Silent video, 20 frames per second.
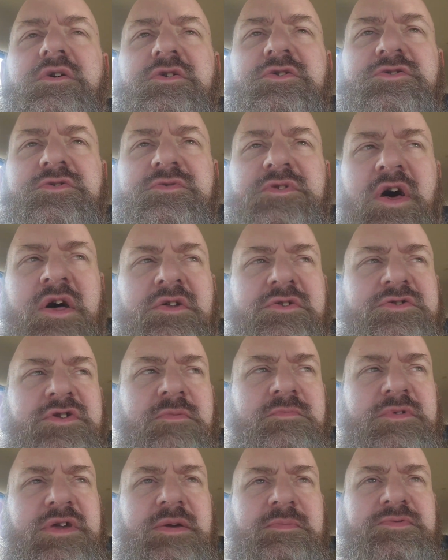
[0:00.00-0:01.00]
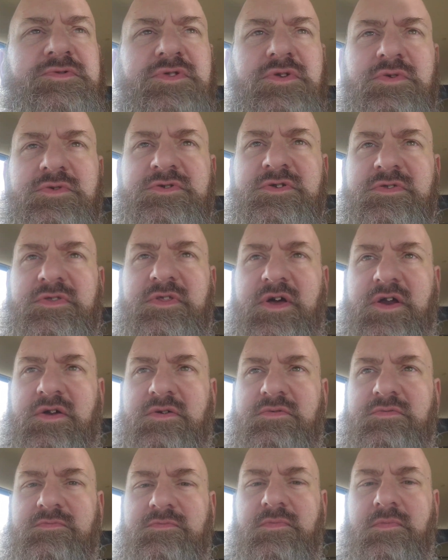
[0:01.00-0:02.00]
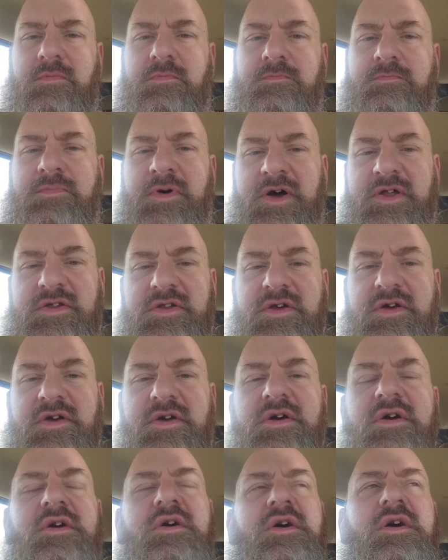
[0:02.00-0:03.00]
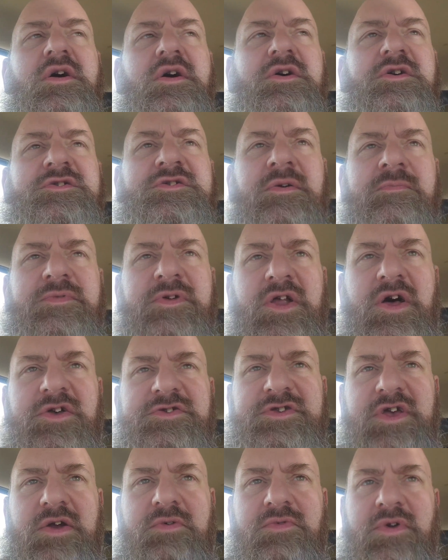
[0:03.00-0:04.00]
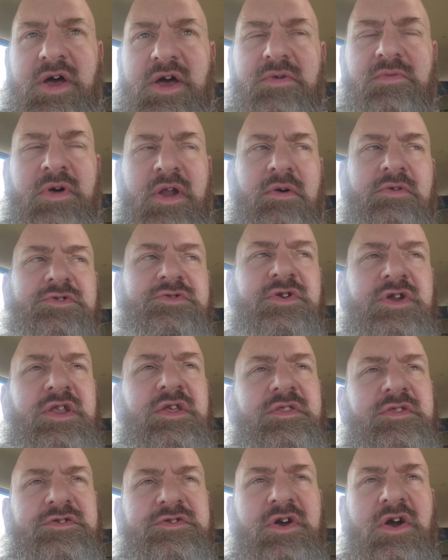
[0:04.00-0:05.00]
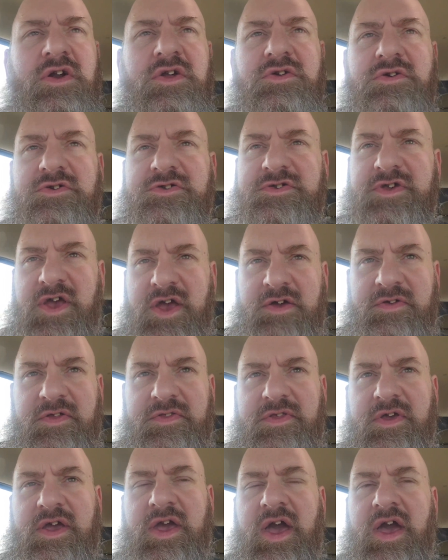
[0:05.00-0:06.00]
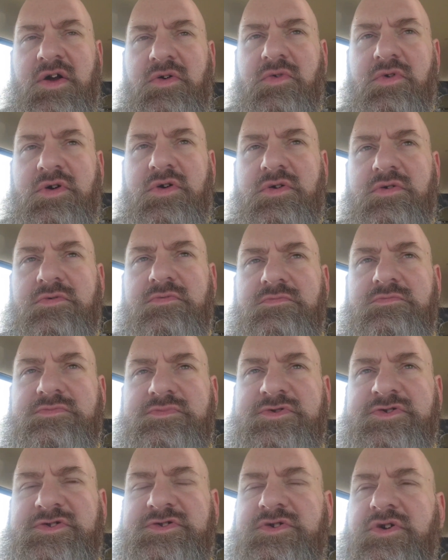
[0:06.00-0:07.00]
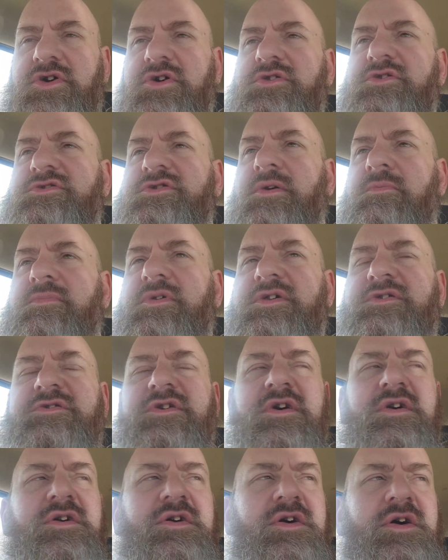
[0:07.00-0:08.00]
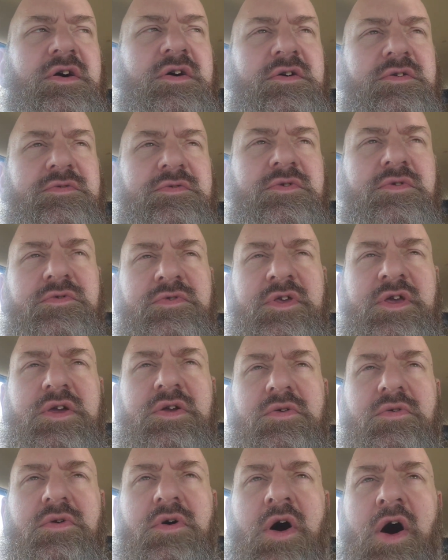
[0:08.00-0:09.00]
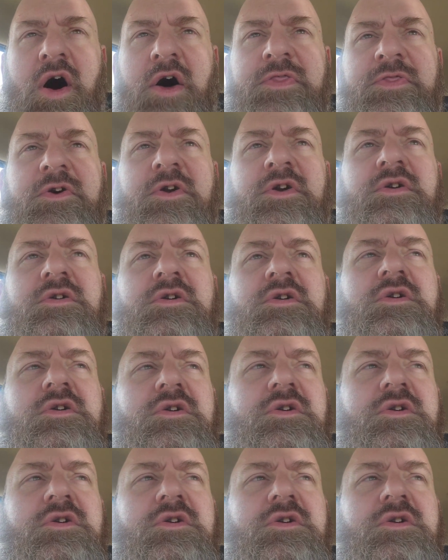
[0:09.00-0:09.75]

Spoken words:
So Donald Trump keeps losing there. But something else I read when I was reading this article saying that the gag order stood, somebody said, the author